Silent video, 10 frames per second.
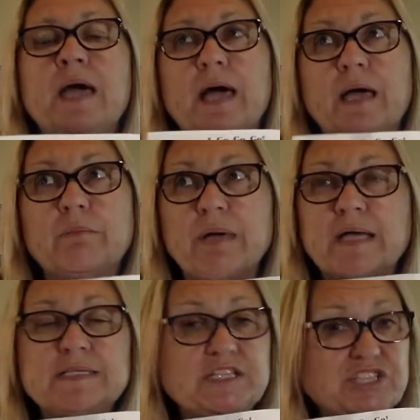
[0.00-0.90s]
I
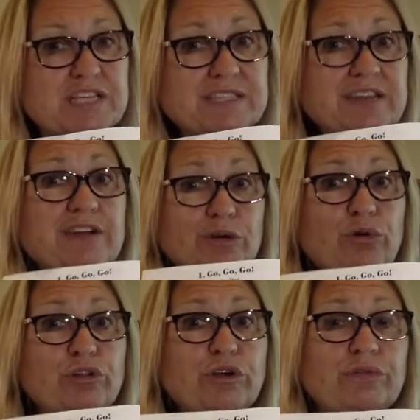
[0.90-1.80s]
suggested in an
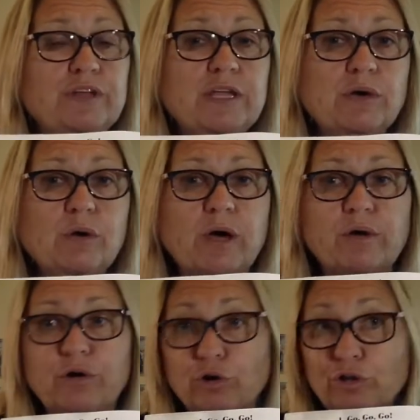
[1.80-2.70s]
earlier video,
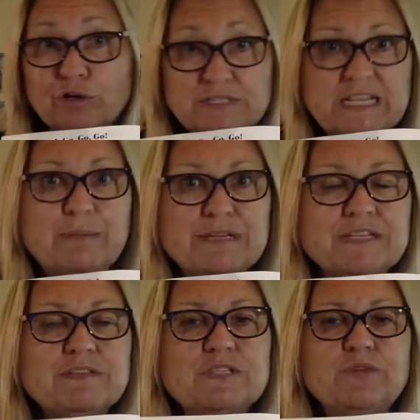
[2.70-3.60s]
our earlier segment
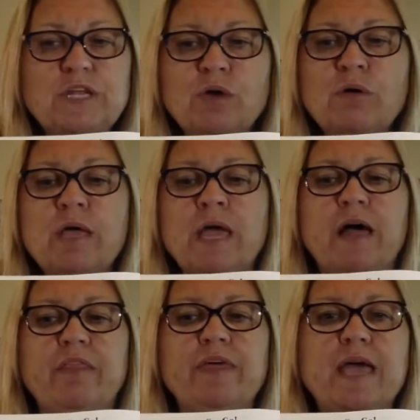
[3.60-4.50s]
of this video,
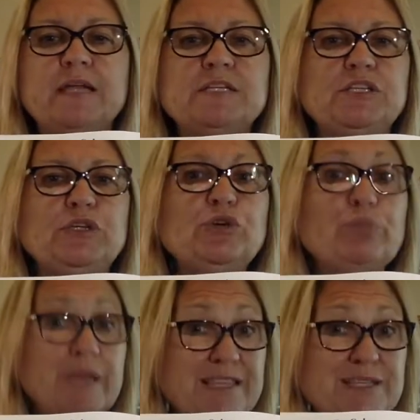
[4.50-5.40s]
that you
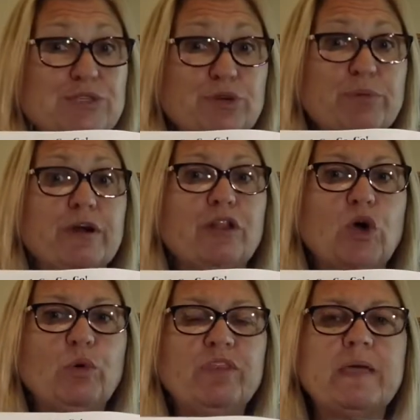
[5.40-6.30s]
play the student part
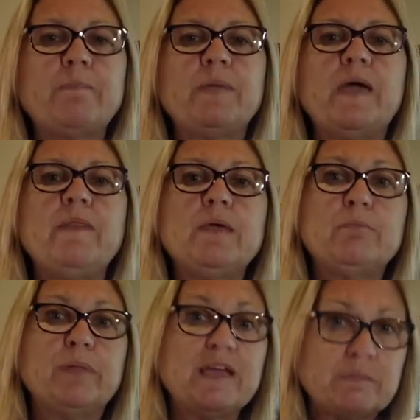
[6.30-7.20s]
along with them and then
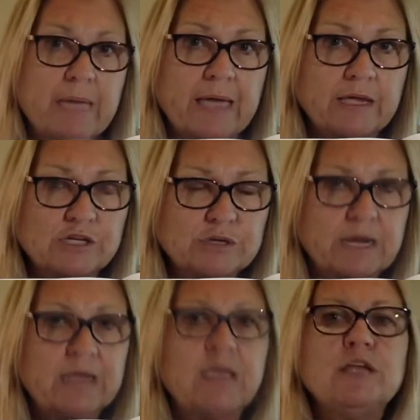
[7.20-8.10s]
play the backing
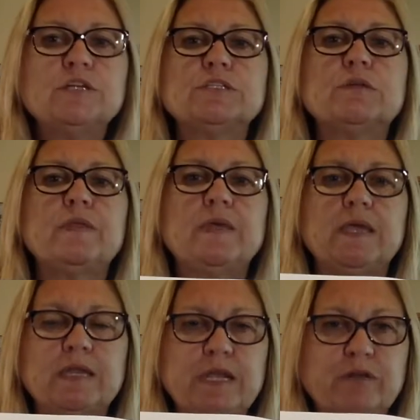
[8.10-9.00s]
track so that they
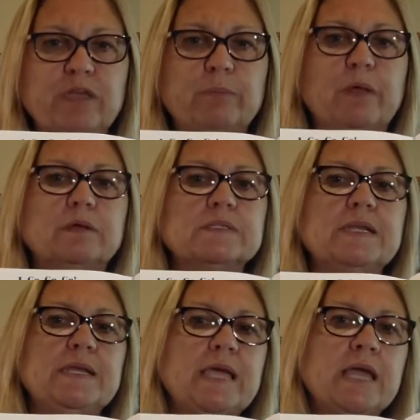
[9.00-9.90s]
can hear that pulse.
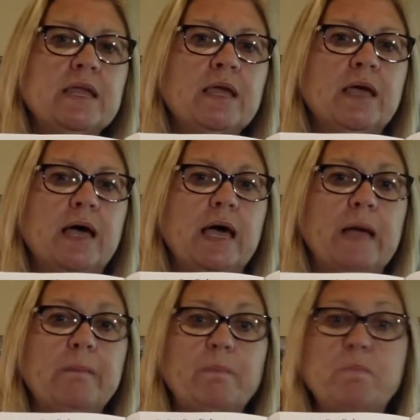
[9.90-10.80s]
And again,
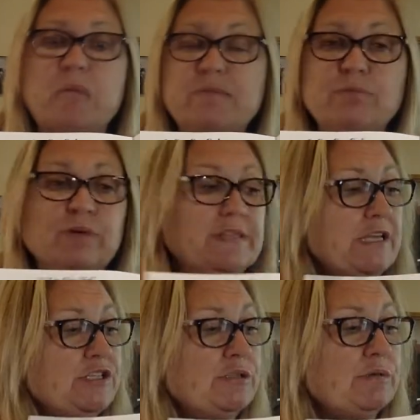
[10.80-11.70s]
maybe what they
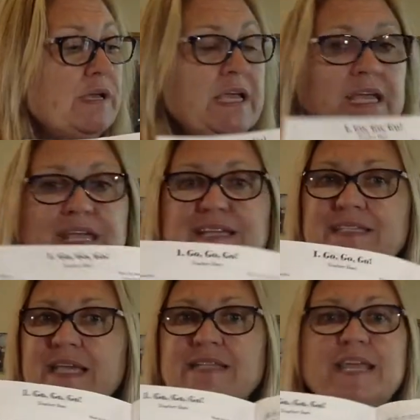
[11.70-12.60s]
do is
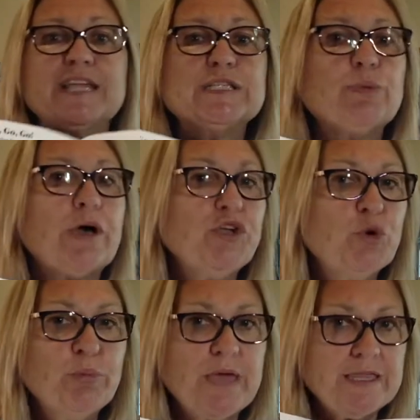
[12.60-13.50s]
they dance while
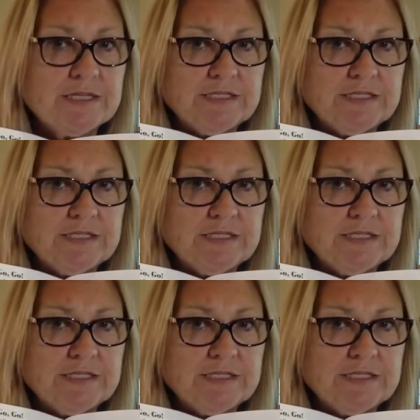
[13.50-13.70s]
you're playing the